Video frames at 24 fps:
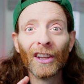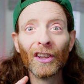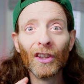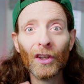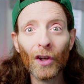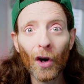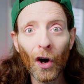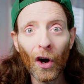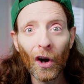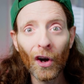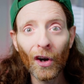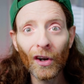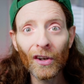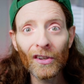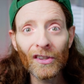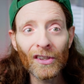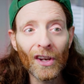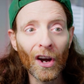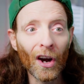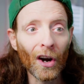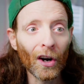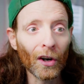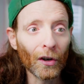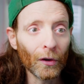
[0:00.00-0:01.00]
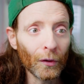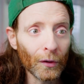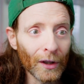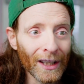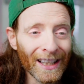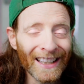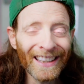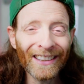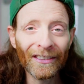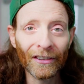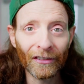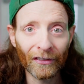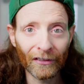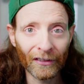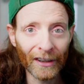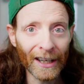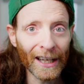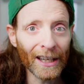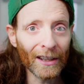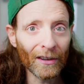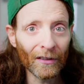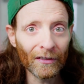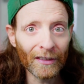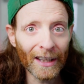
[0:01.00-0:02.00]
dogs are really
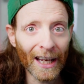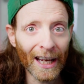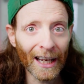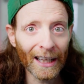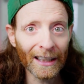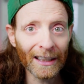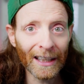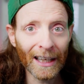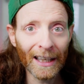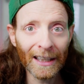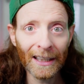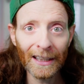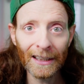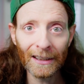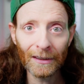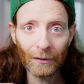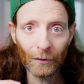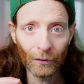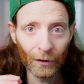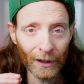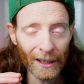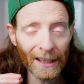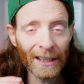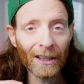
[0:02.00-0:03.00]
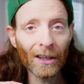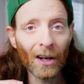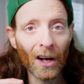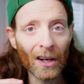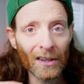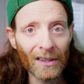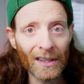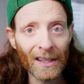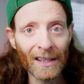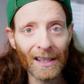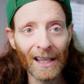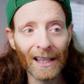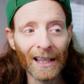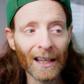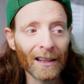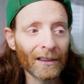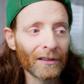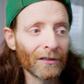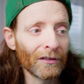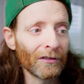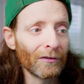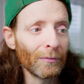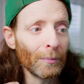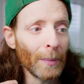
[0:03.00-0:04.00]
afraid of that, and it really causes a
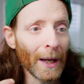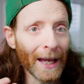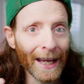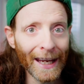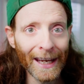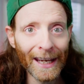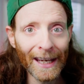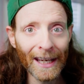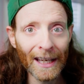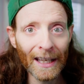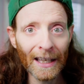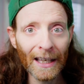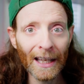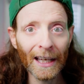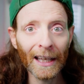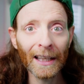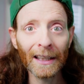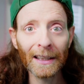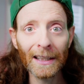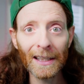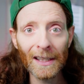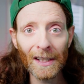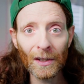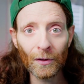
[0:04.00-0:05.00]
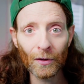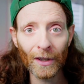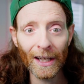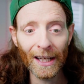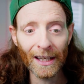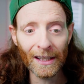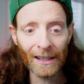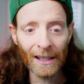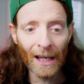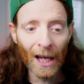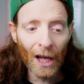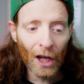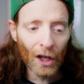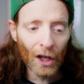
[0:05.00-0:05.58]
lot of pain and distress.